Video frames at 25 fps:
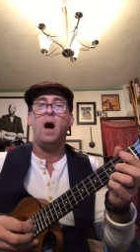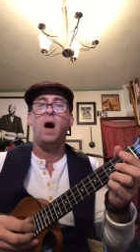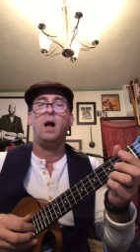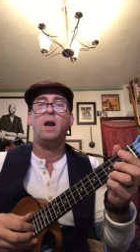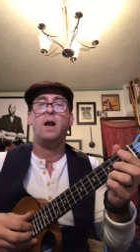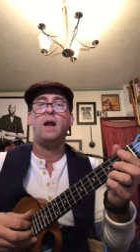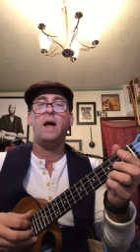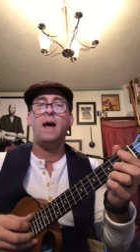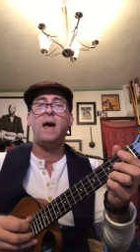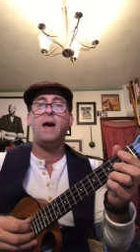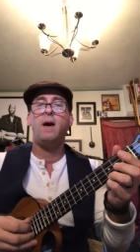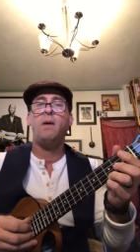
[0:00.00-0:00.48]

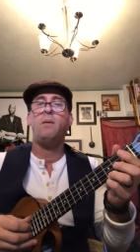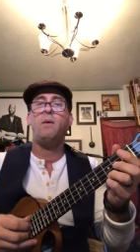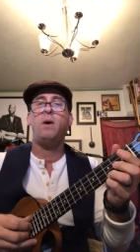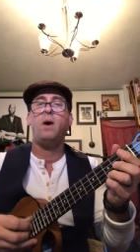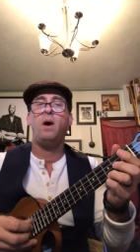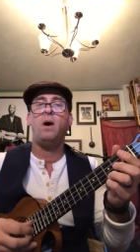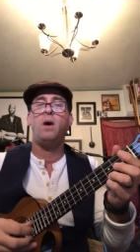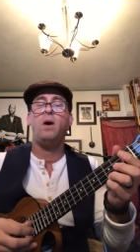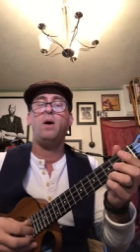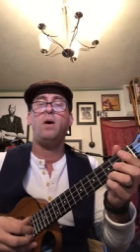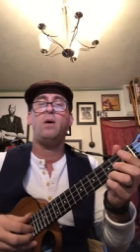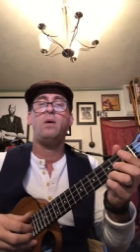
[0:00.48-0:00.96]
All I
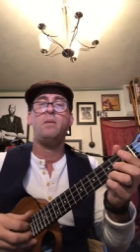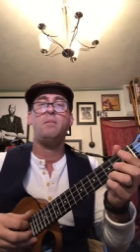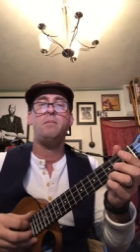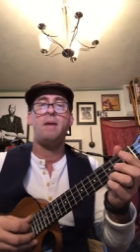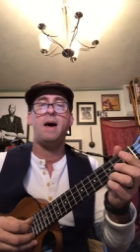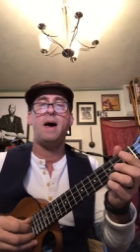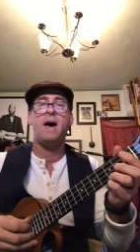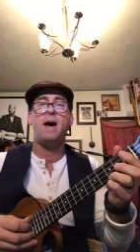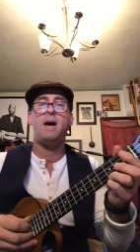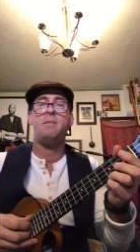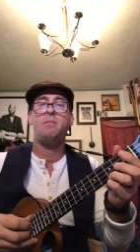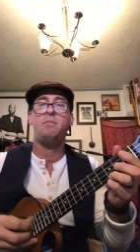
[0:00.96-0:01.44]
want
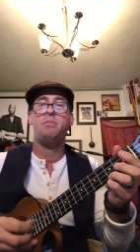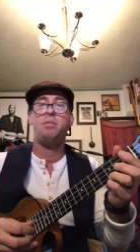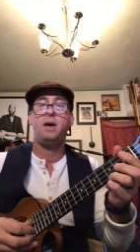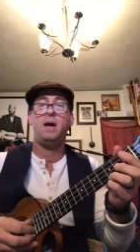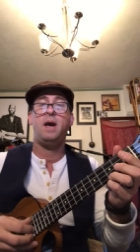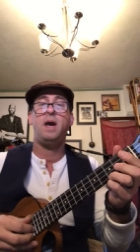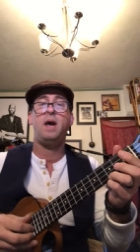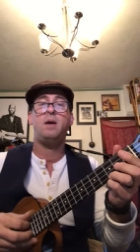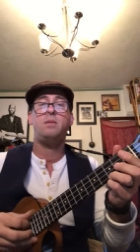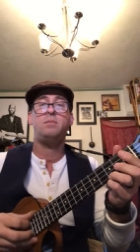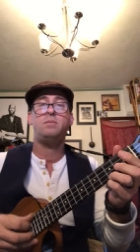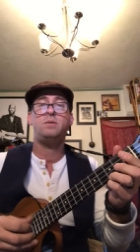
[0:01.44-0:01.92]
my
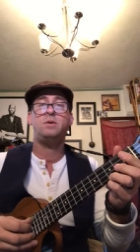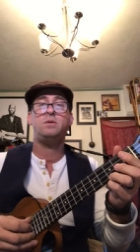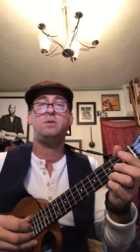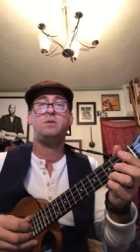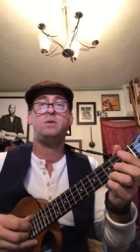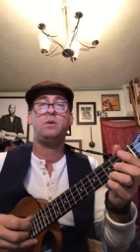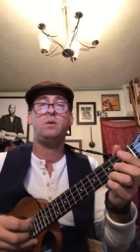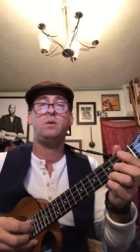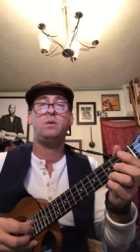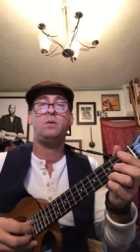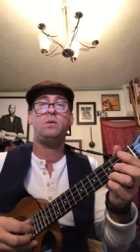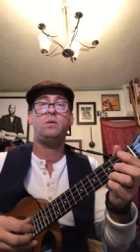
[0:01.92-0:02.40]
babe to
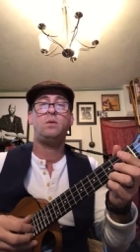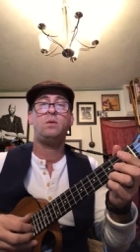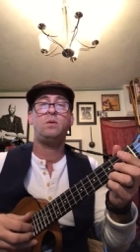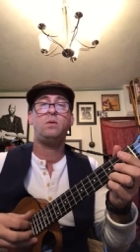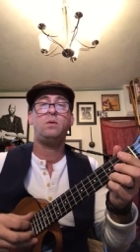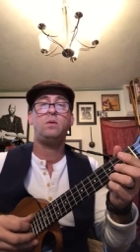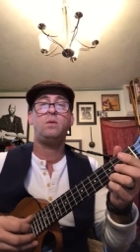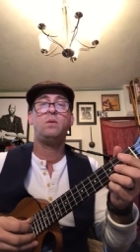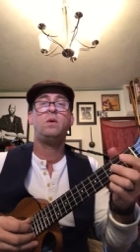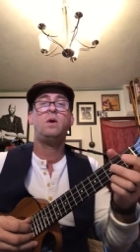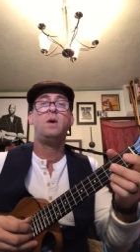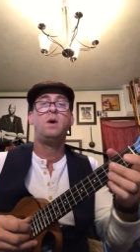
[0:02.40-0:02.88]

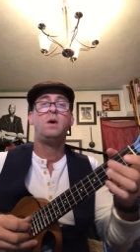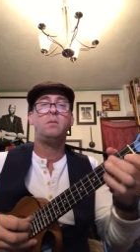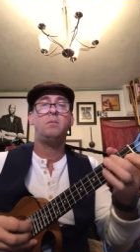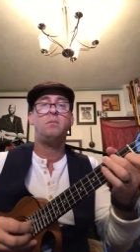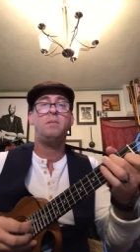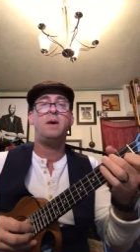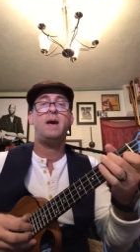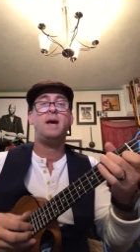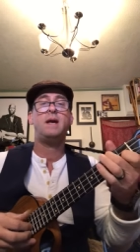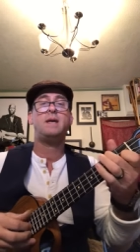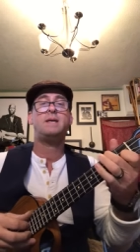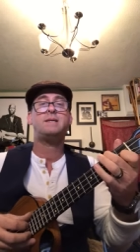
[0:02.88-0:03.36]
do,
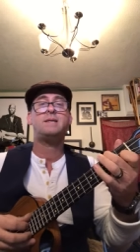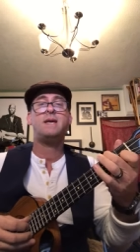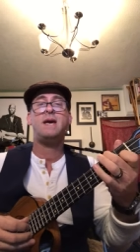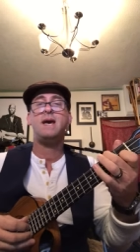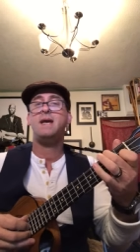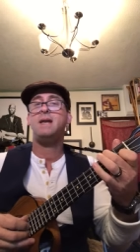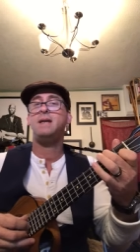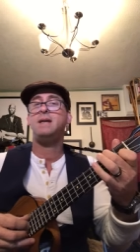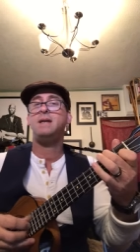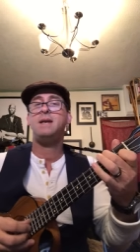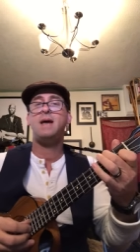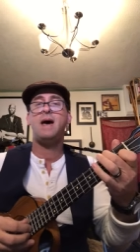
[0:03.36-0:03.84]
make
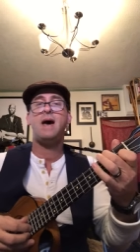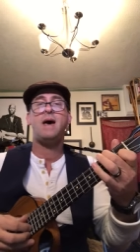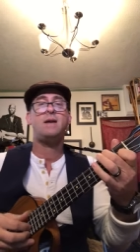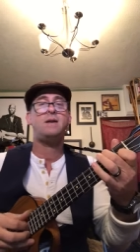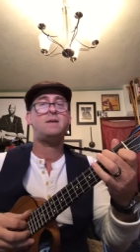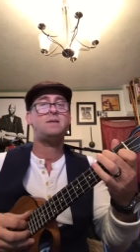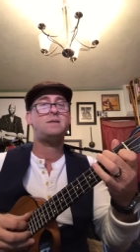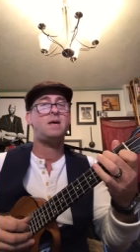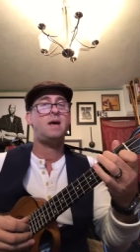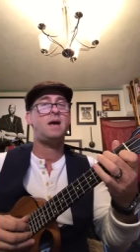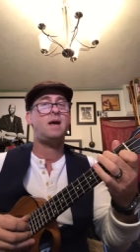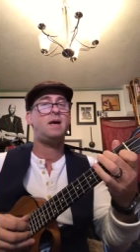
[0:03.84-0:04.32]
ten
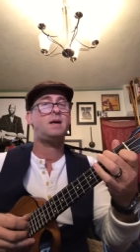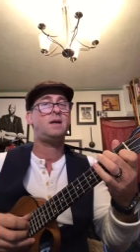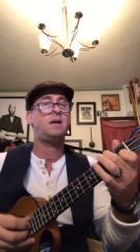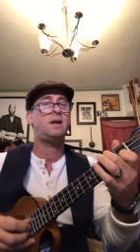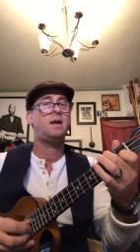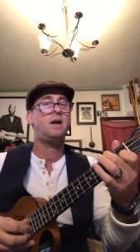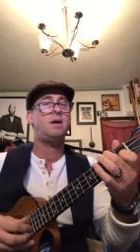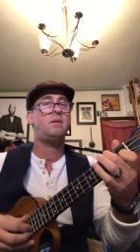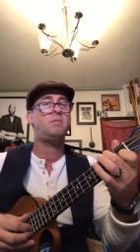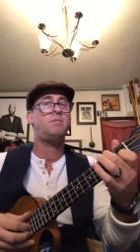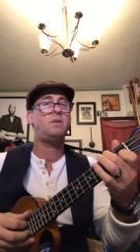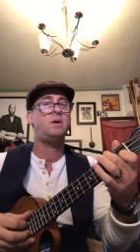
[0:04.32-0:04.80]
dollars and
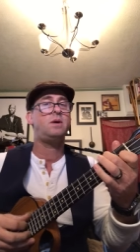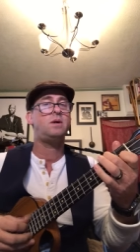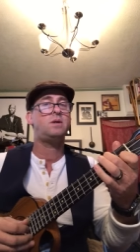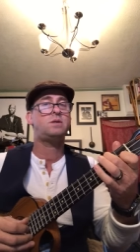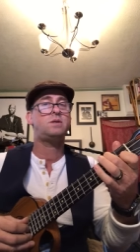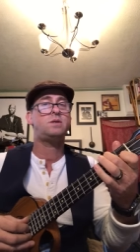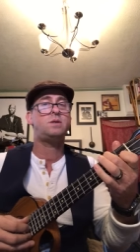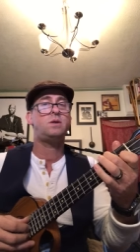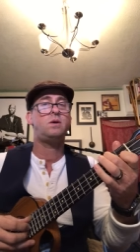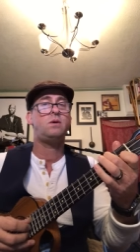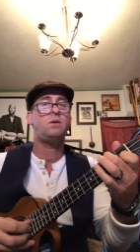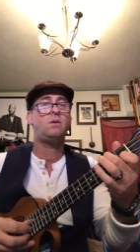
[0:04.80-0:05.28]
give me
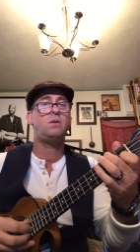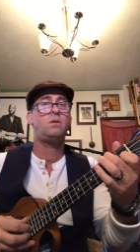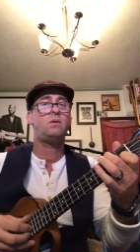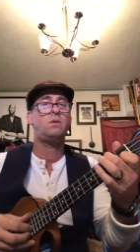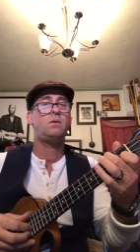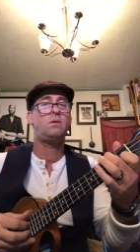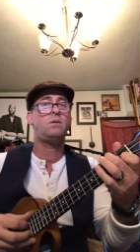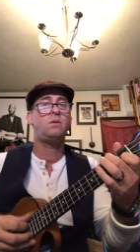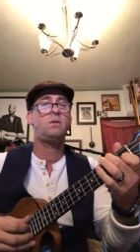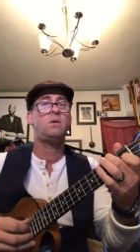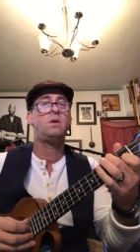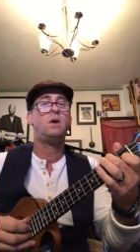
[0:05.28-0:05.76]

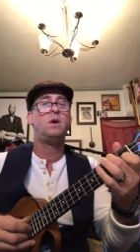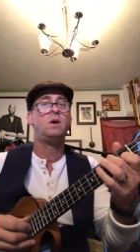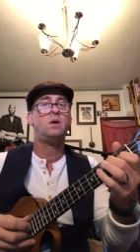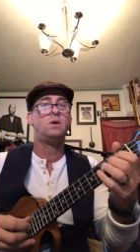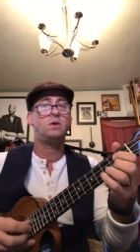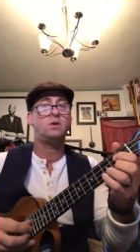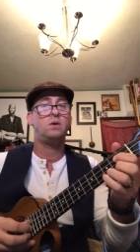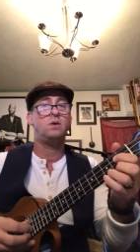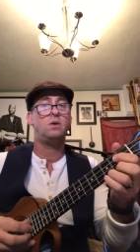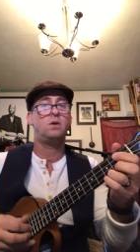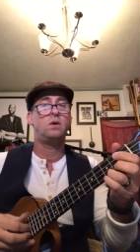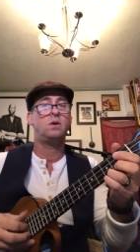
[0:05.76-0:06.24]
two.
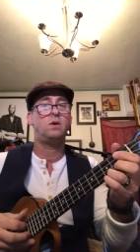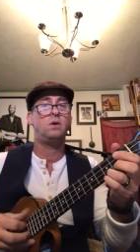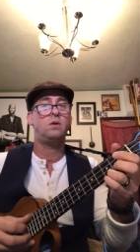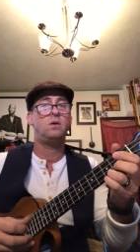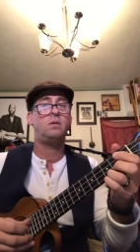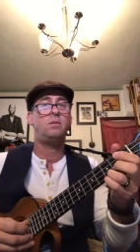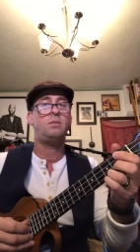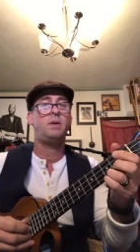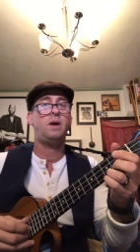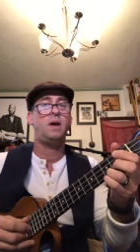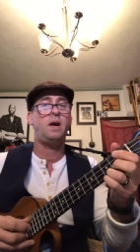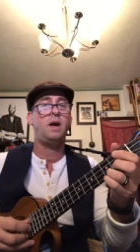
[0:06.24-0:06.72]

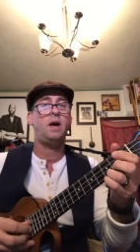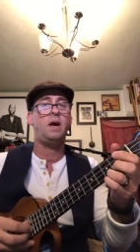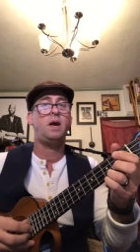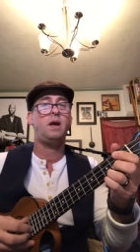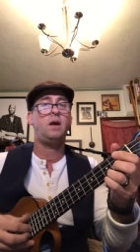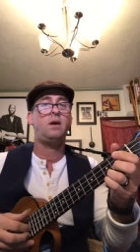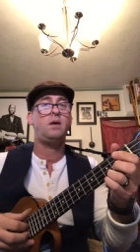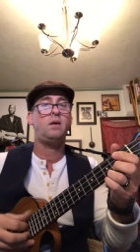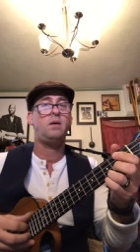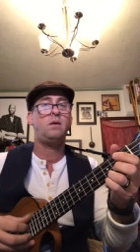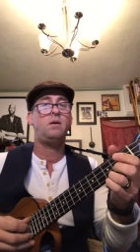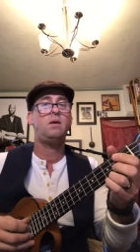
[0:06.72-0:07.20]
Sugar
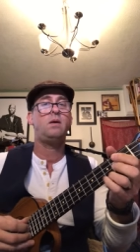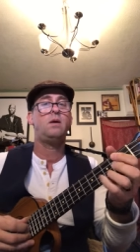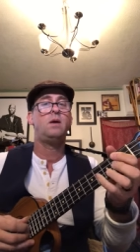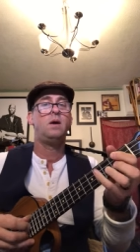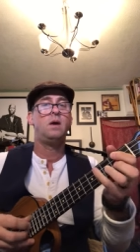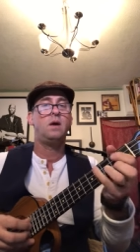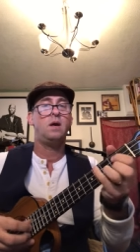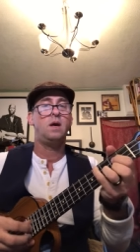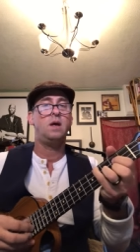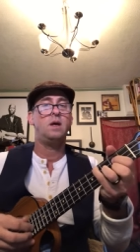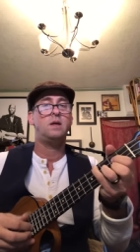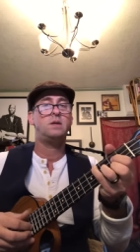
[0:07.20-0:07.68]
babe,
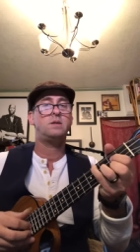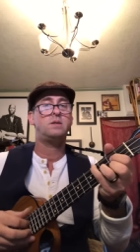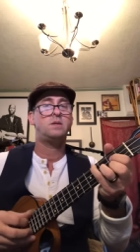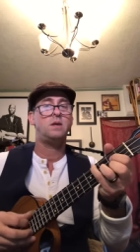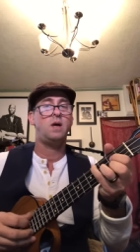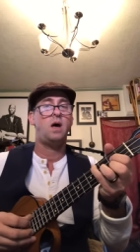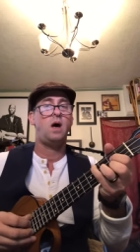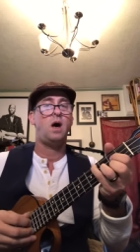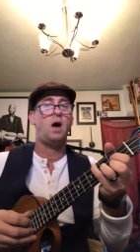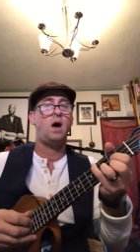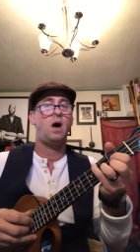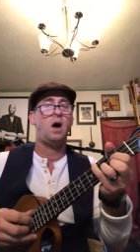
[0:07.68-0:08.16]
it's
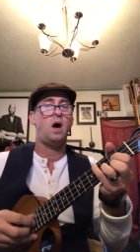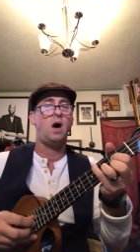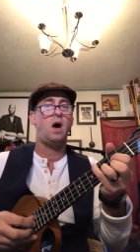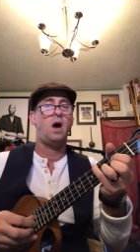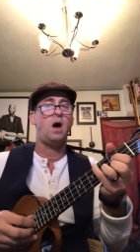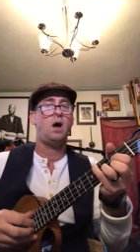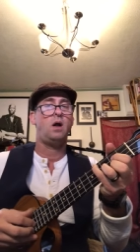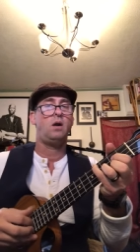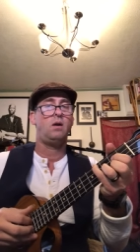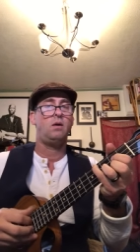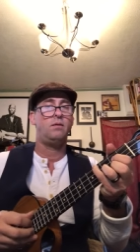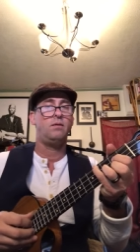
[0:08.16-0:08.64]

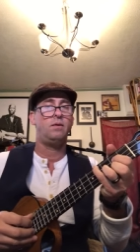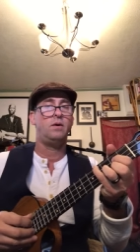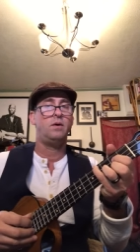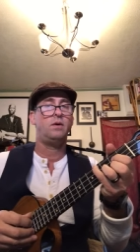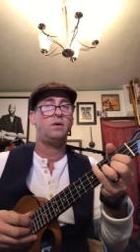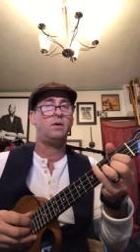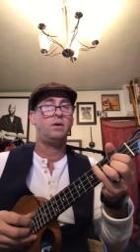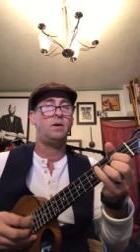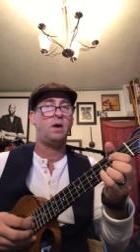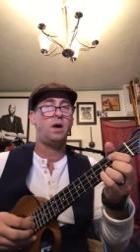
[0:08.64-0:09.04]
all over